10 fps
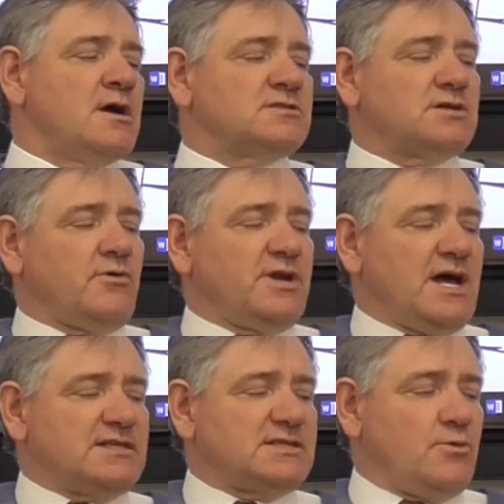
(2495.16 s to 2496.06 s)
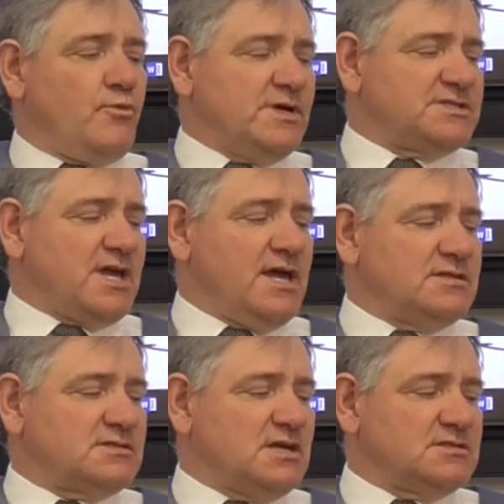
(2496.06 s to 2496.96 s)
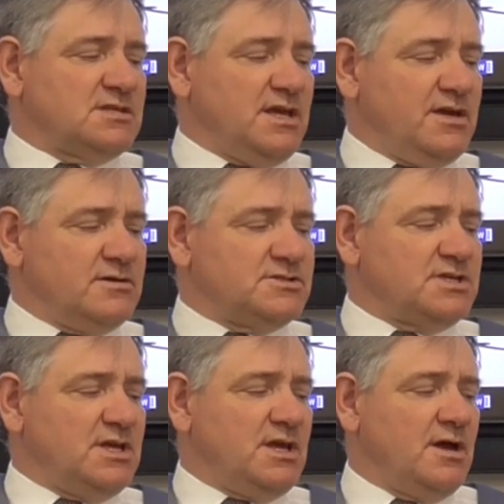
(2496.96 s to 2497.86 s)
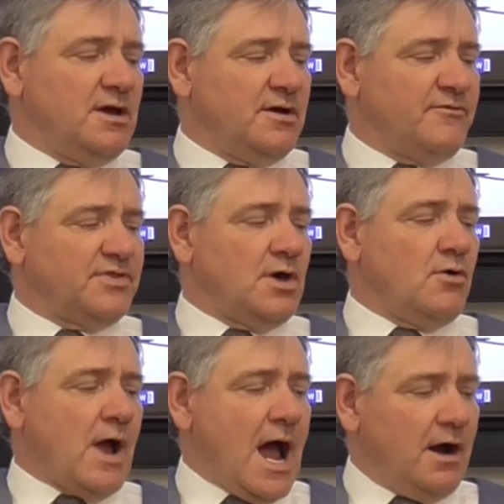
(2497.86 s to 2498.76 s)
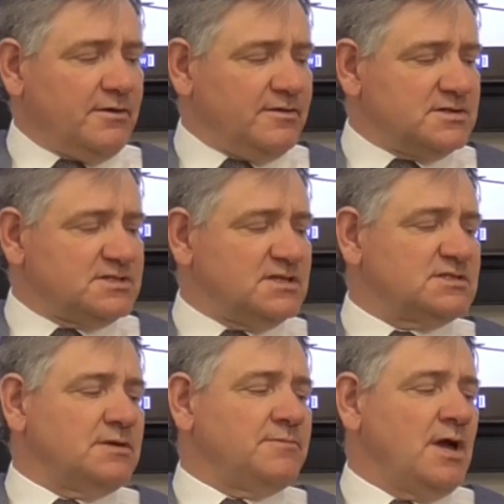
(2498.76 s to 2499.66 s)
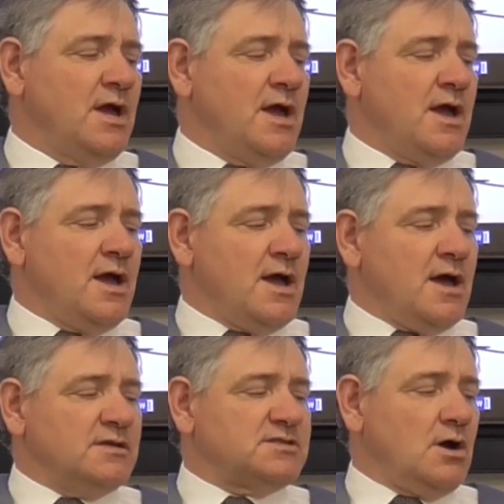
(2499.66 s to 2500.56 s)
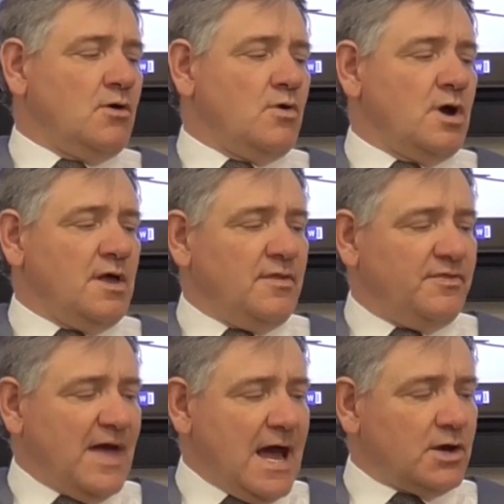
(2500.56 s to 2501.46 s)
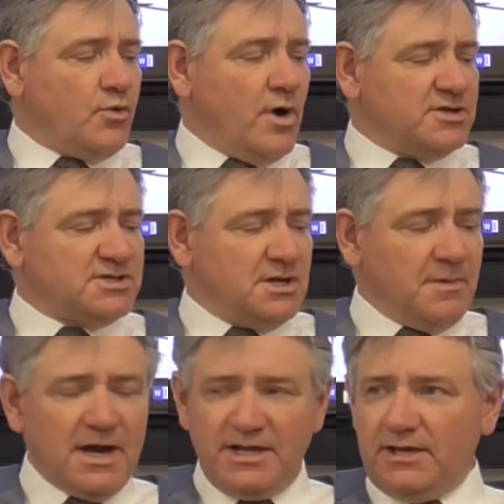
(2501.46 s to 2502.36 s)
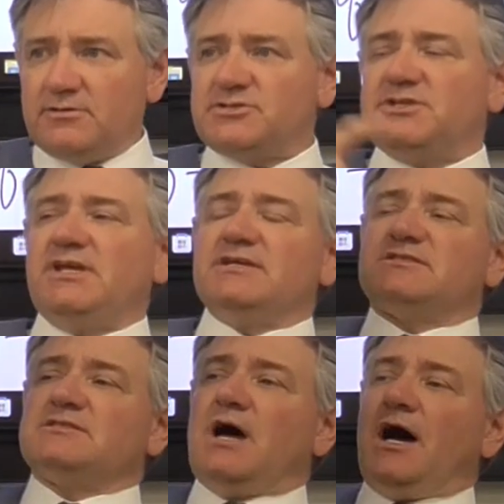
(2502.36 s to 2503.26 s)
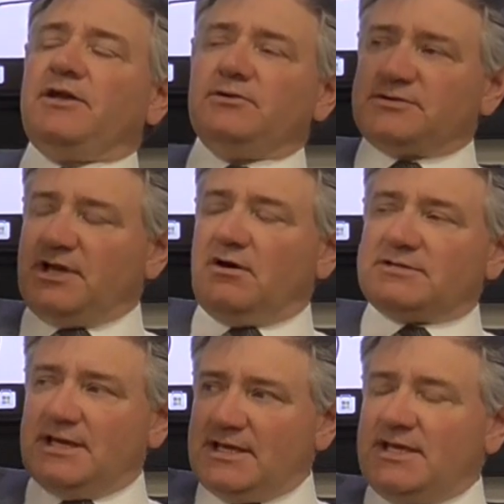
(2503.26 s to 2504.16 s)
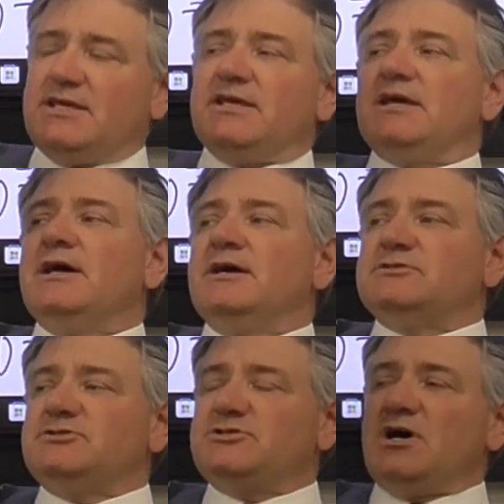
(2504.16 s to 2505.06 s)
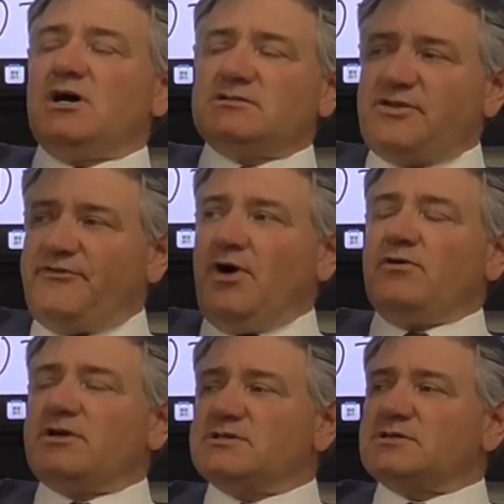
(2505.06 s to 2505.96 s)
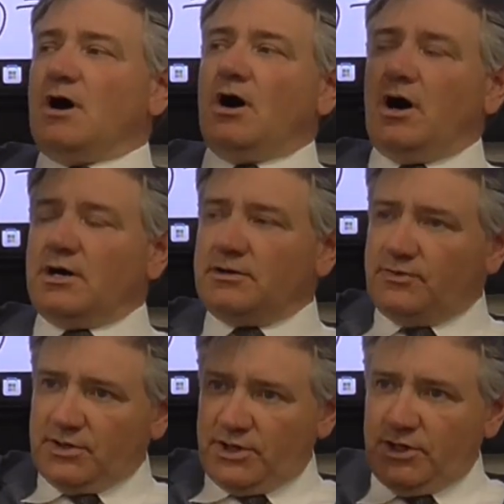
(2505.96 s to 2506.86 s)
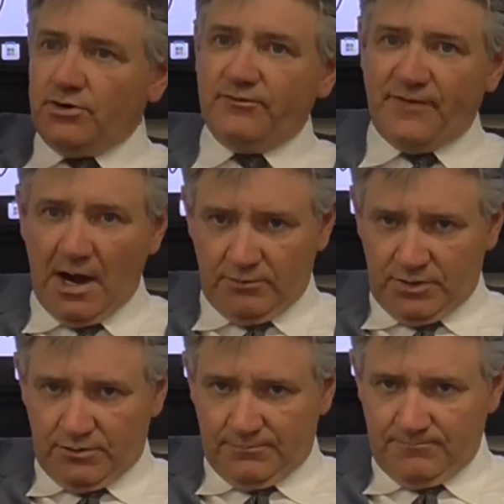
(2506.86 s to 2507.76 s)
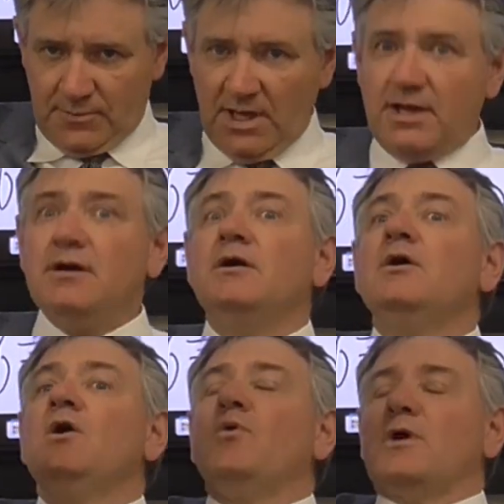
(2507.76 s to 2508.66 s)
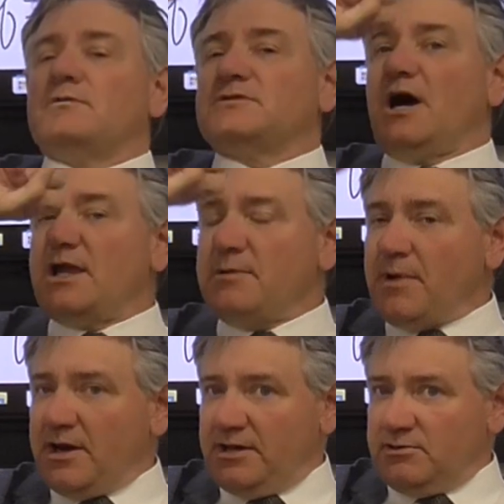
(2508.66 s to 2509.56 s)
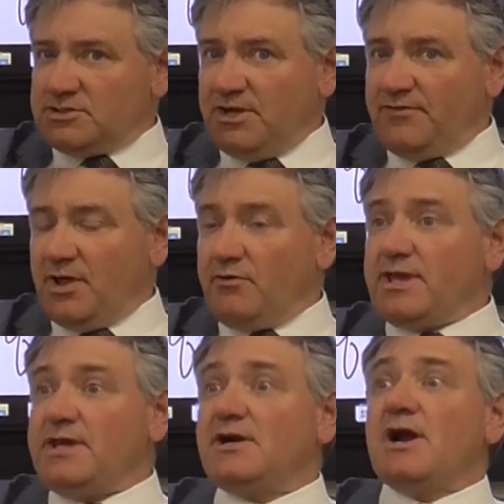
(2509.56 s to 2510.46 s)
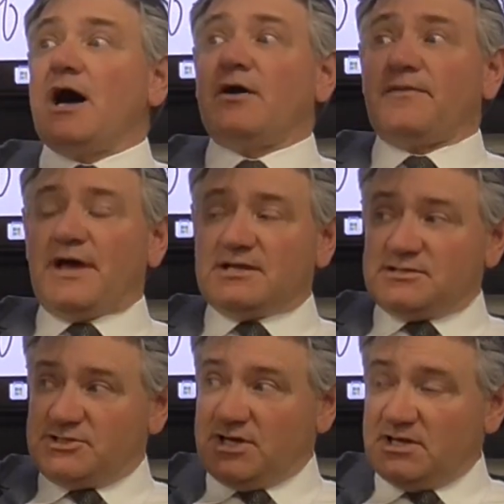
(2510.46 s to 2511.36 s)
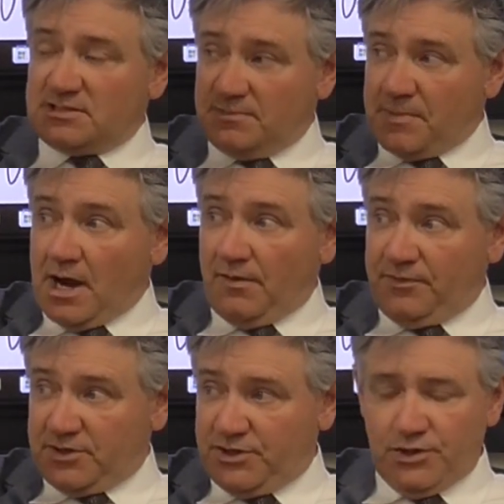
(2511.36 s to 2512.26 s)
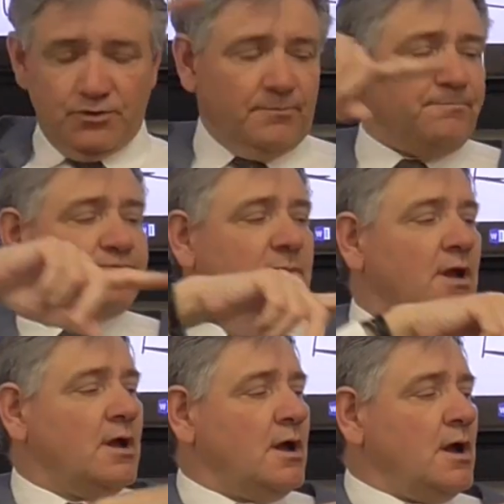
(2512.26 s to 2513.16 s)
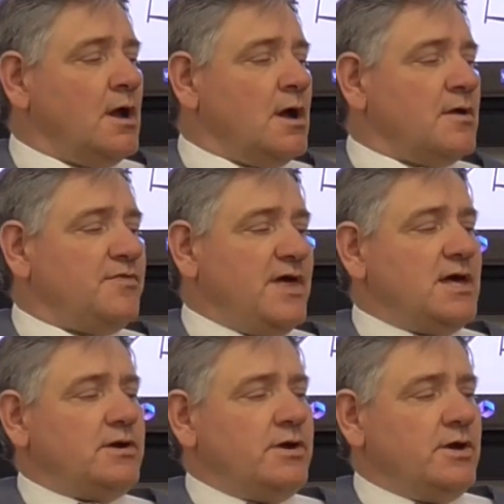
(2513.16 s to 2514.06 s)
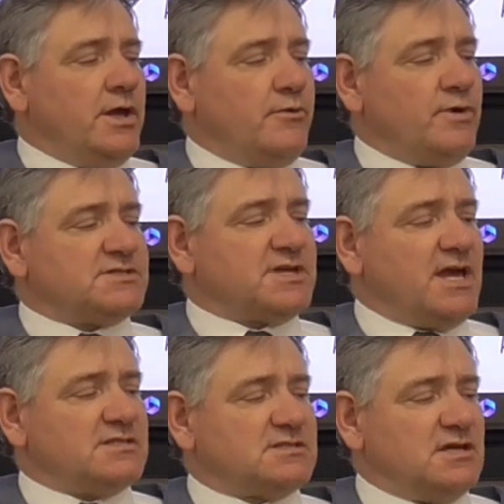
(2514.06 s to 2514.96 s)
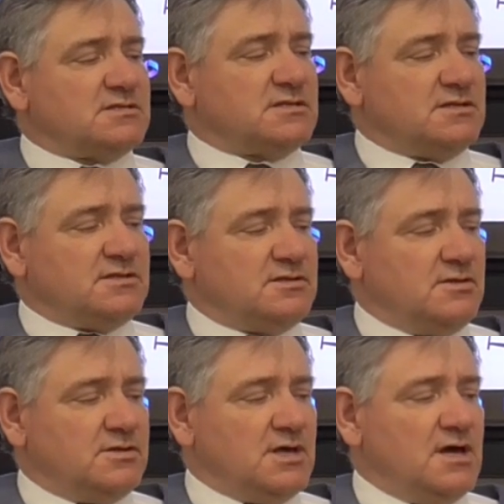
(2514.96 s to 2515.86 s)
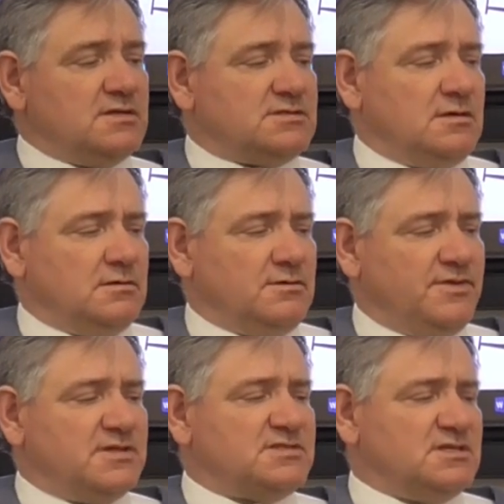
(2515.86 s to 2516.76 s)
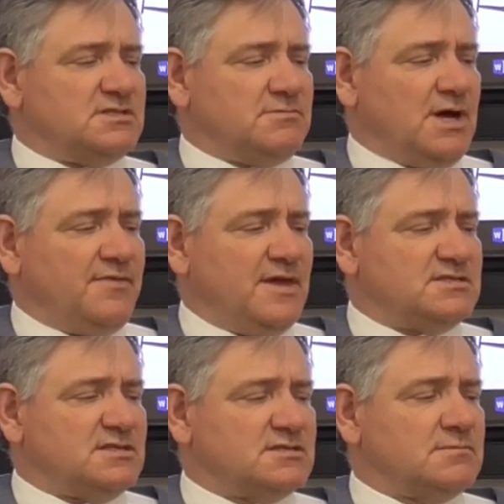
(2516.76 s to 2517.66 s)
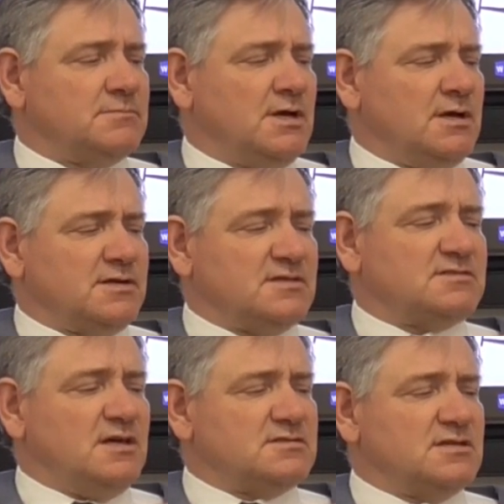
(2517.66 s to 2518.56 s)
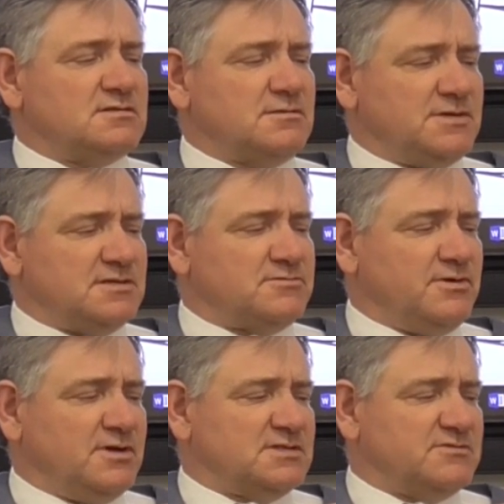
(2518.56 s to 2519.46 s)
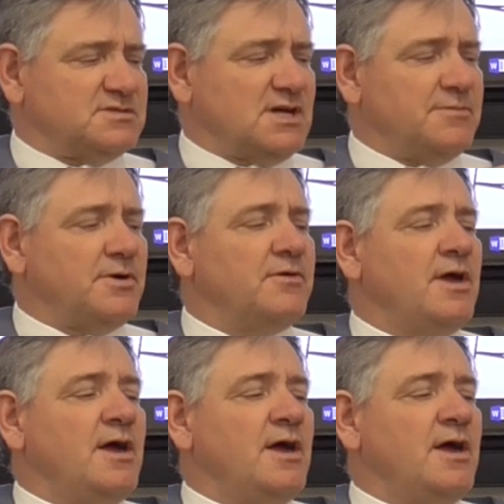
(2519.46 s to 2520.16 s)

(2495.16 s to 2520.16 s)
So when I say which case does the energy flow out of the system so that question about energy is not your delta E. Just focus on the Q value, okay? When I'm talking about energy flowing in or out, that is just about the Q. Then, in which case does, does the system, not they system, does the system, just realize that was a typo,